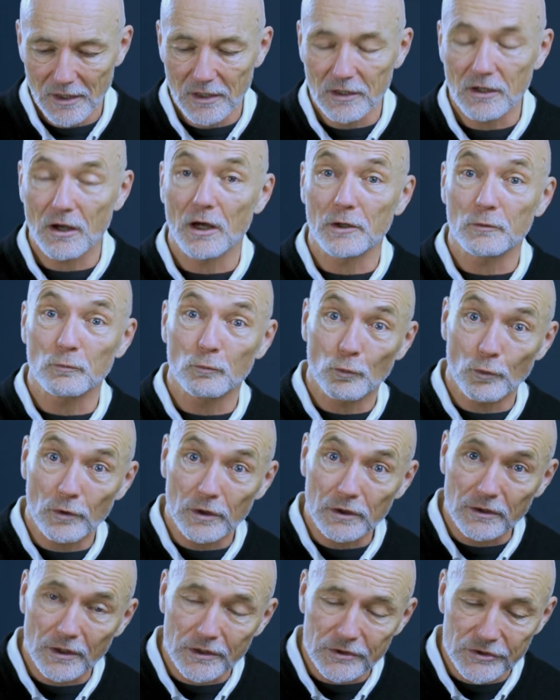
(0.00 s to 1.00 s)
God
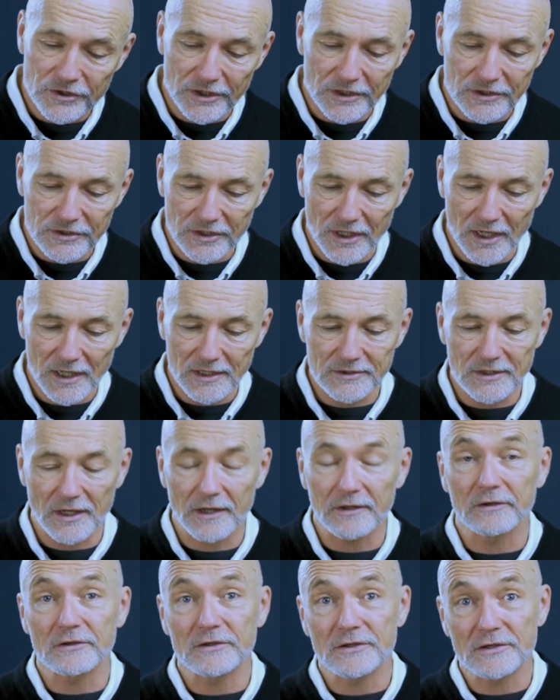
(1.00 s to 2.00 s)
worked on 6 days,
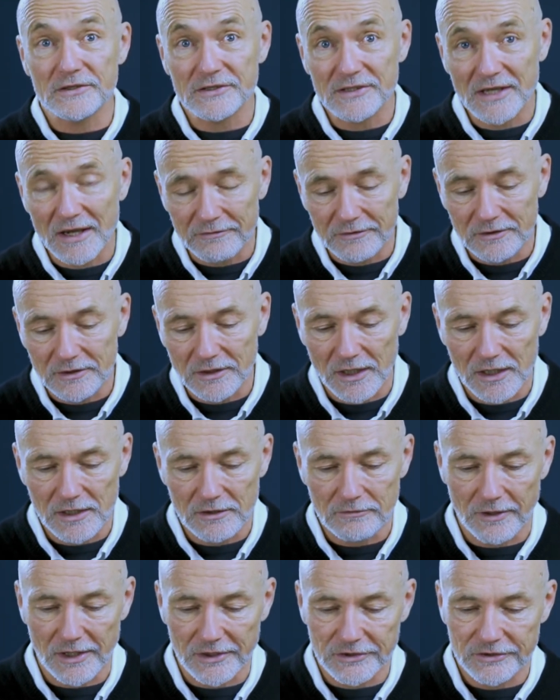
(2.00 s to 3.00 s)
and on the 7th day he
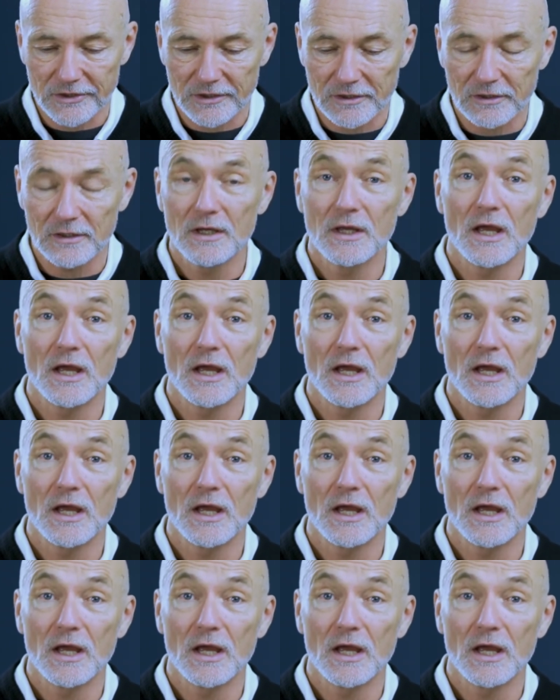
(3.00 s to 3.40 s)
rested,